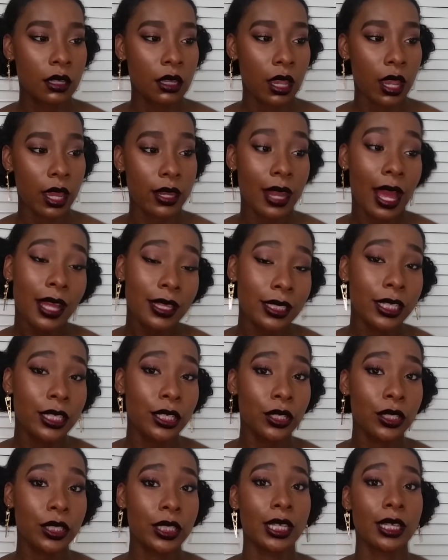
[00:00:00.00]
And not
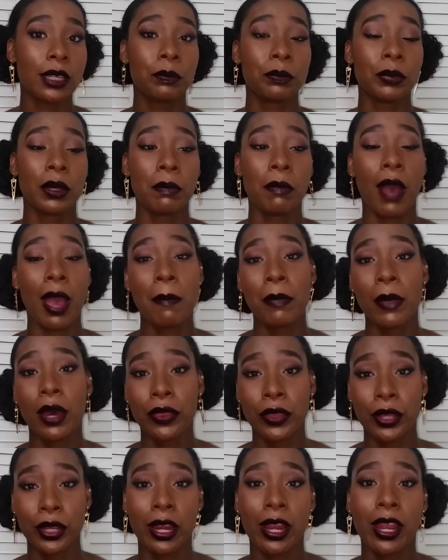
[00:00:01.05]
literally, but my
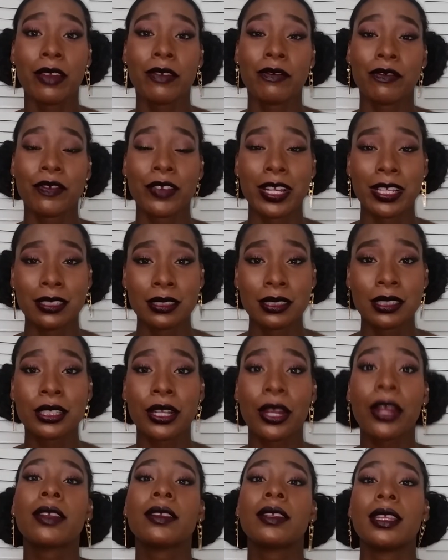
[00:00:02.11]
mother and friends
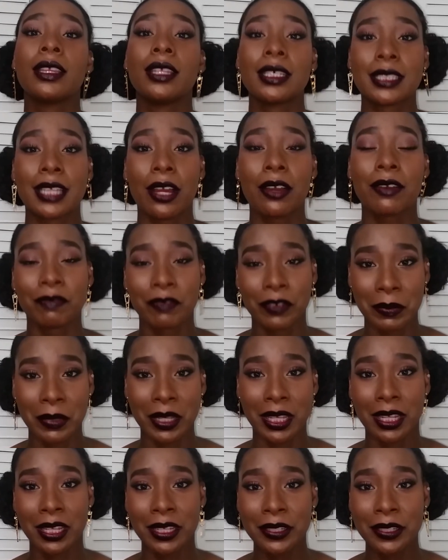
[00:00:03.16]
certainly looked out for me.